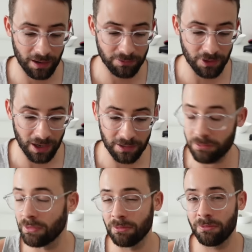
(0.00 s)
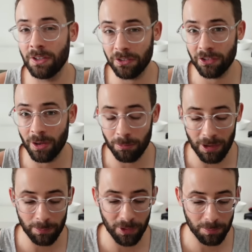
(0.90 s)
I've kind of finished up,
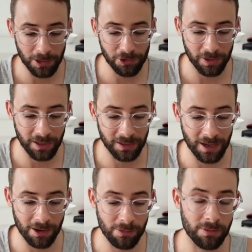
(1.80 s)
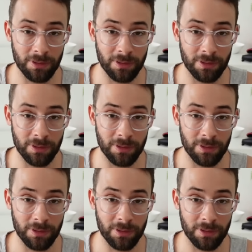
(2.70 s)
wrapped up my trading now.